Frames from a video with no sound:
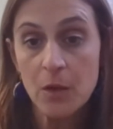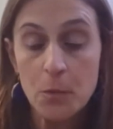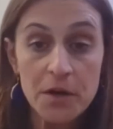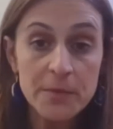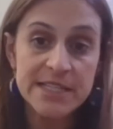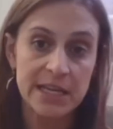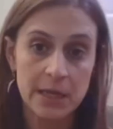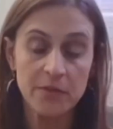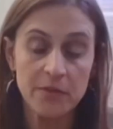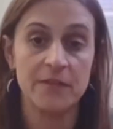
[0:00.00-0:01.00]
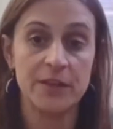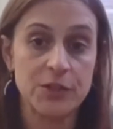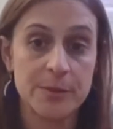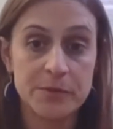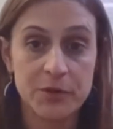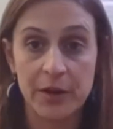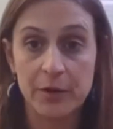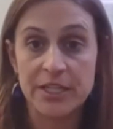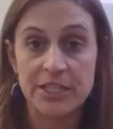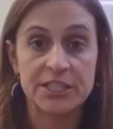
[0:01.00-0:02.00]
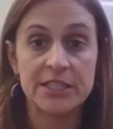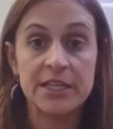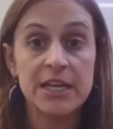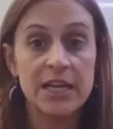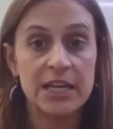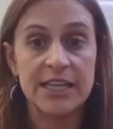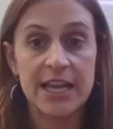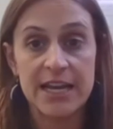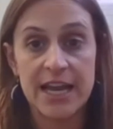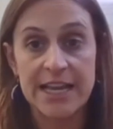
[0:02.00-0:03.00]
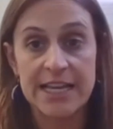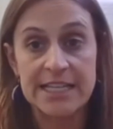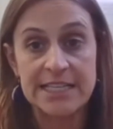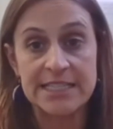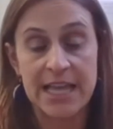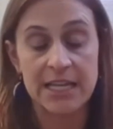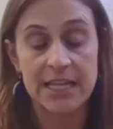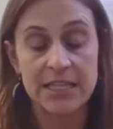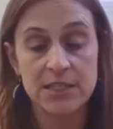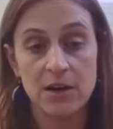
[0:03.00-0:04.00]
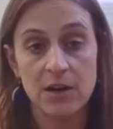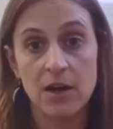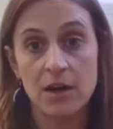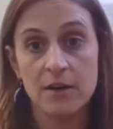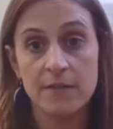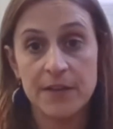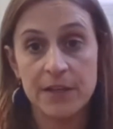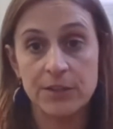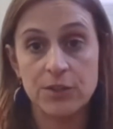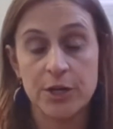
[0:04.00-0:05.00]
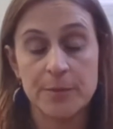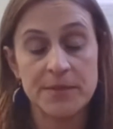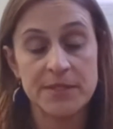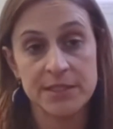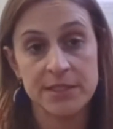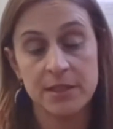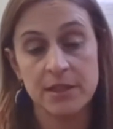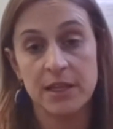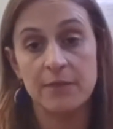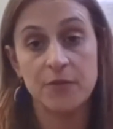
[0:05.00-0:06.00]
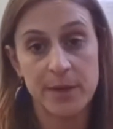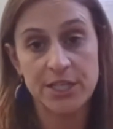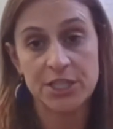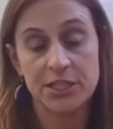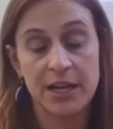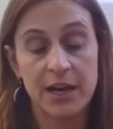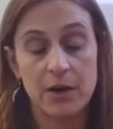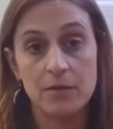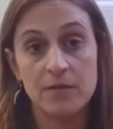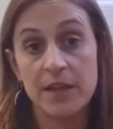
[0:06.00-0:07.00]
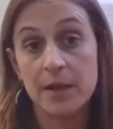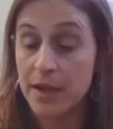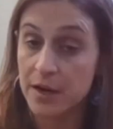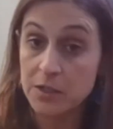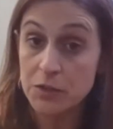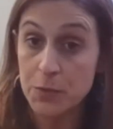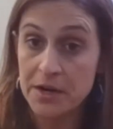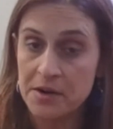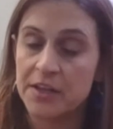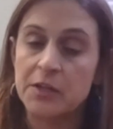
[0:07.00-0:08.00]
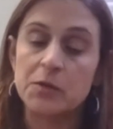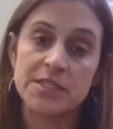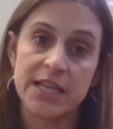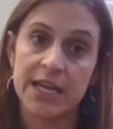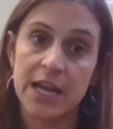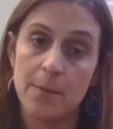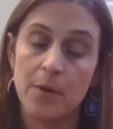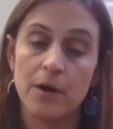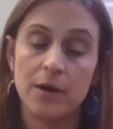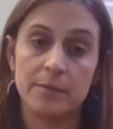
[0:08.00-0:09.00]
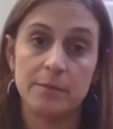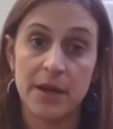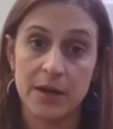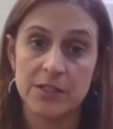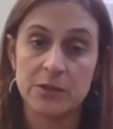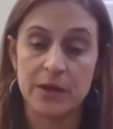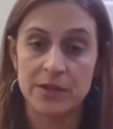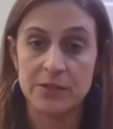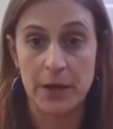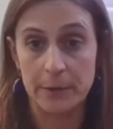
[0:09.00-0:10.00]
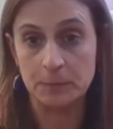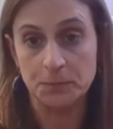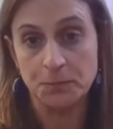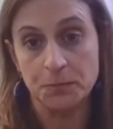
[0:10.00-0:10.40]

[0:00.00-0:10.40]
Where do we sign up for the field trips? Great question. Again, I send our field trips information out via Parent Square, and you sign up on Parent Square as well.